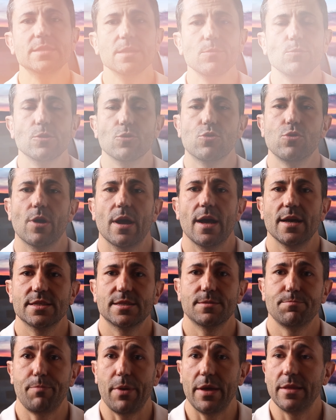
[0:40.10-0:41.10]
someone who has
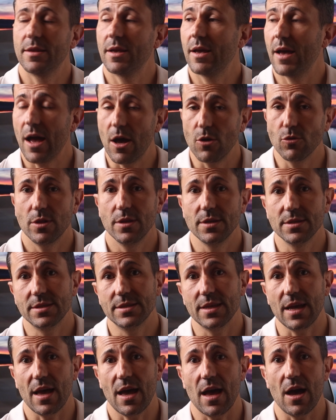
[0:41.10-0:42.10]
spent
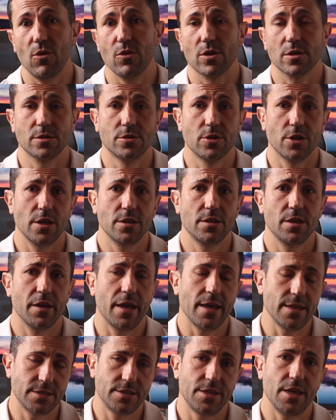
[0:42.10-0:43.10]
countless hours reading
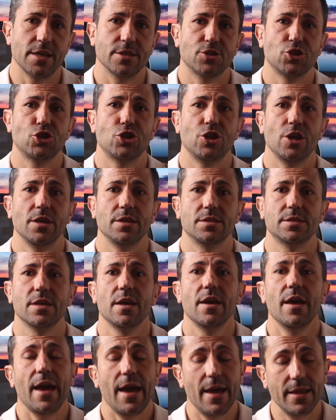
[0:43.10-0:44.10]
SDS sheets
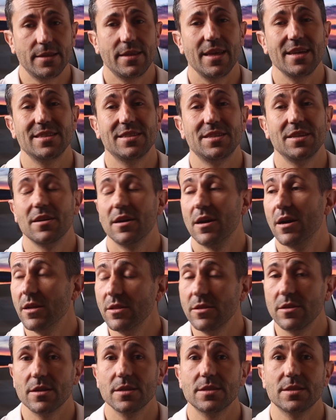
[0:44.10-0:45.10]
and testing
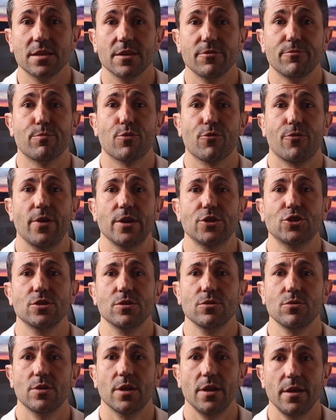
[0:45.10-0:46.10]
hundreds of
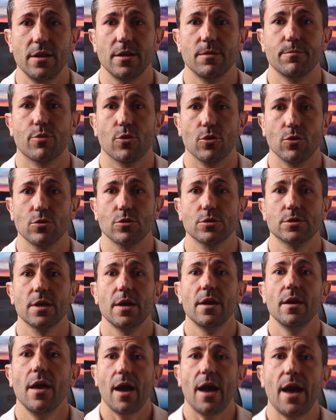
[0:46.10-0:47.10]
professional cleaning products,
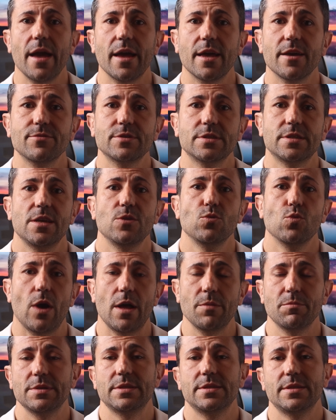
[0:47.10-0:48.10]
I have seen
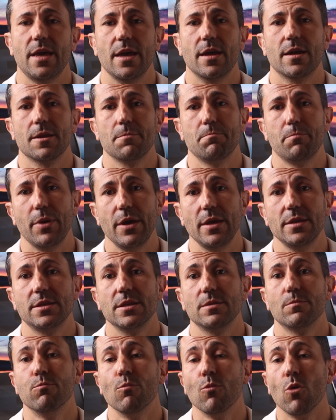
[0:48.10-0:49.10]
one mistake
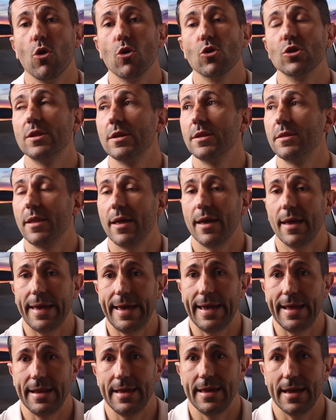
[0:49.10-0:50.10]
repeated more than
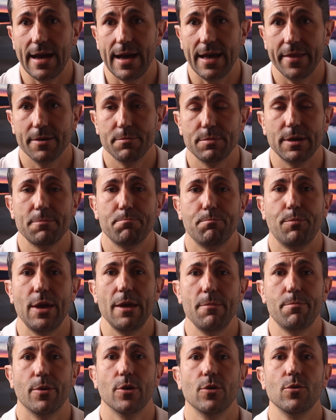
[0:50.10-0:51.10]
any other by
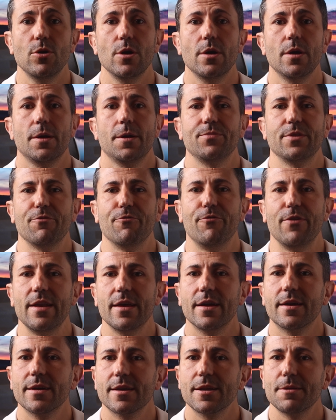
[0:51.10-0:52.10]
people: the
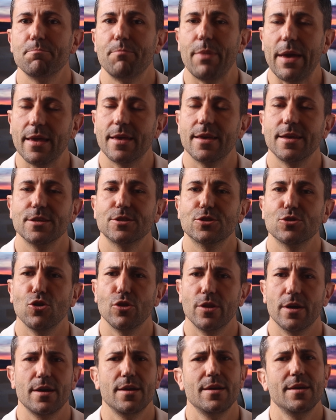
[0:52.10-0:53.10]
vinegar and baking
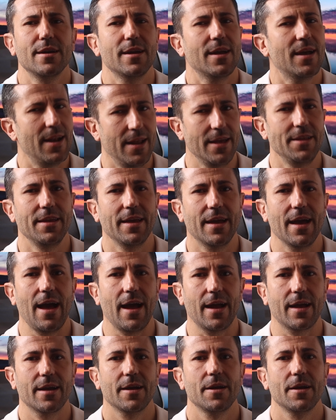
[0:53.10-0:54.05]
soda cleaning hack.